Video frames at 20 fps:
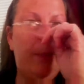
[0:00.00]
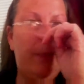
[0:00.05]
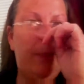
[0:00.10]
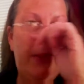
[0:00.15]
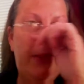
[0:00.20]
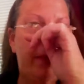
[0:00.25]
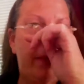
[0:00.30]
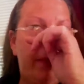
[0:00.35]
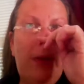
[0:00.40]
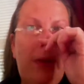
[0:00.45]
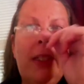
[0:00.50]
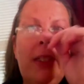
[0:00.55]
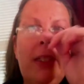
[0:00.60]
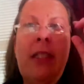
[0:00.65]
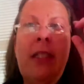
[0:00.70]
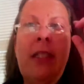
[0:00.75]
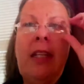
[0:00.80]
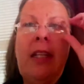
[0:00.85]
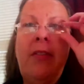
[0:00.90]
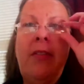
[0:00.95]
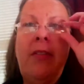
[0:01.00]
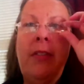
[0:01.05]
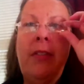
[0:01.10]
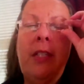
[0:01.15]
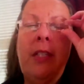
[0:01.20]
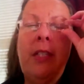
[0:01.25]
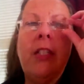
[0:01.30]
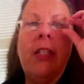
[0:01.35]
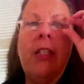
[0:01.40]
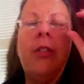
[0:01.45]
that was in San
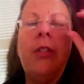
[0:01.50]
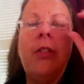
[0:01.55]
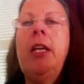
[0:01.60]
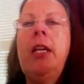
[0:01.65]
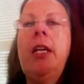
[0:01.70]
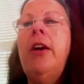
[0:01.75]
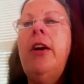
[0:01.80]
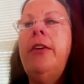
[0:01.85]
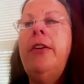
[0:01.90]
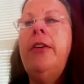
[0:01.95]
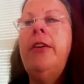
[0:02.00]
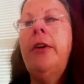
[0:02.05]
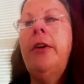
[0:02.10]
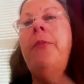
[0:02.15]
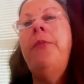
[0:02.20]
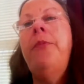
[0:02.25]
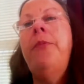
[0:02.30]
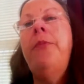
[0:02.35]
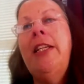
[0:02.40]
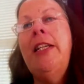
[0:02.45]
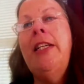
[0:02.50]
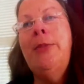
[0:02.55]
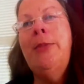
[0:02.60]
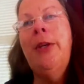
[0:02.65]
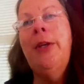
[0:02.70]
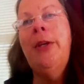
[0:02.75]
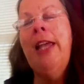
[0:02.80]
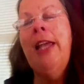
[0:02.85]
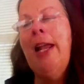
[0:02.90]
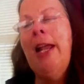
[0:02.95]
Francisco, Ciara from
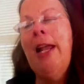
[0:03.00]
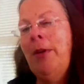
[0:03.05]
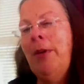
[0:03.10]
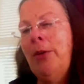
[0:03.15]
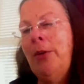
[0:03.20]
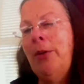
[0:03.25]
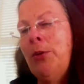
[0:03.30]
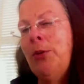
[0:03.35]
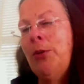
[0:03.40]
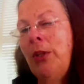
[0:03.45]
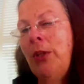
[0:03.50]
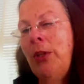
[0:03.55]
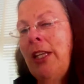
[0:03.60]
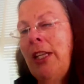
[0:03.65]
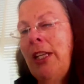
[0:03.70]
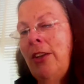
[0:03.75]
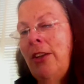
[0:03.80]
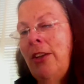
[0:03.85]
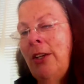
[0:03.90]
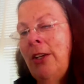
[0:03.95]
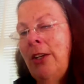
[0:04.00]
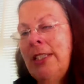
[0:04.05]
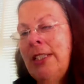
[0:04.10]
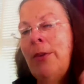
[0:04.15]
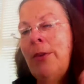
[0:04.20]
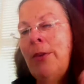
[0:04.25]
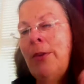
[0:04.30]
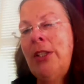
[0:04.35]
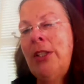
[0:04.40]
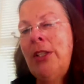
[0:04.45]
Facebook came, and it was really cute because that
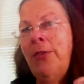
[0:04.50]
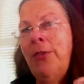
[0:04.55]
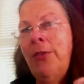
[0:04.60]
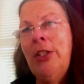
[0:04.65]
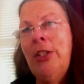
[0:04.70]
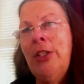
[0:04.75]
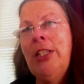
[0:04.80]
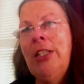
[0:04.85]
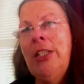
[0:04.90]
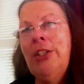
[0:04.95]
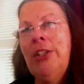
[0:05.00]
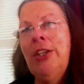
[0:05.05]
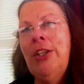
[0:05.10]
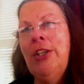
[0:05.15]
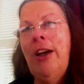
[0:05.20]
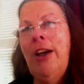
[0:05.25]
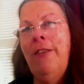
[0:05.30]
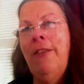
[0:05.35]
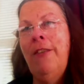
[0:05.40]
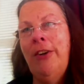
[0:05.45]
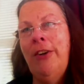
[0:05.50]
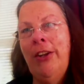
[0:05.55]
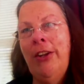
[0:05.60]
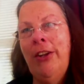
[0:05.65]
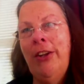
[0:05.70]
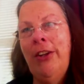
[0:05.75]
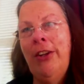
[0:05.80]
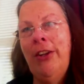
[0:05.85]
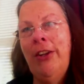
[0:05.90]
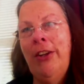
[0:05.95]
was the first thing she covered.
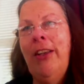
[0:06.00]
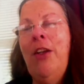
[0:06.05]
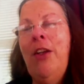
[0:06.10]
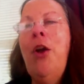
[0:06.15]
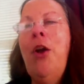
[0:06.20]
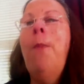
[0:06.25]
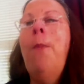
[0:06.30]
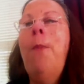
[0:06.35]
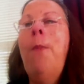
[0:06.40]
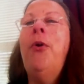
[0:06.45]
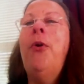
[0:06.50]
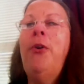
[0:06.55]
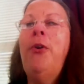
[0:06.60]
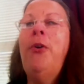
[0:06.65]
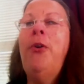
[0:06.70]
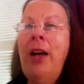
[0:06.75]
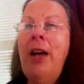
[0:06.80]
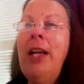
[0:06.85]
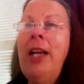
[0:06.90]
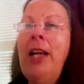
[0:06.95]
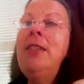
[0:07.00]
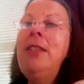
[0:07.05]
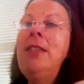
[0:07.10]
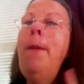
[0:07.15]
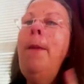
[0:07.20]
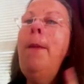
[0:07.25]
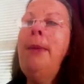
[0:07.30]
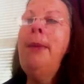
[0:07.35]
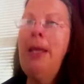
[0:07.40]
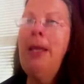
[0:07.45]

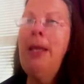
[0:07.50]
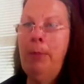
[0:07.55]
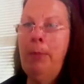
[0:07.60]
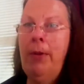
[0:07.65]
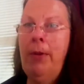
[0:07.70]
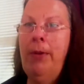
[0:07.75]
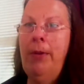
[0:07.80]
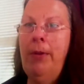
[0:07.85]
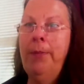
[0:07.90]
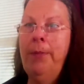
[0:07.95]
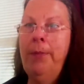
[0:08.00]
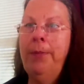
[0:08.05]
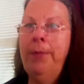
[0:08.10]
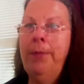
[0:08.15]
Profiles are people,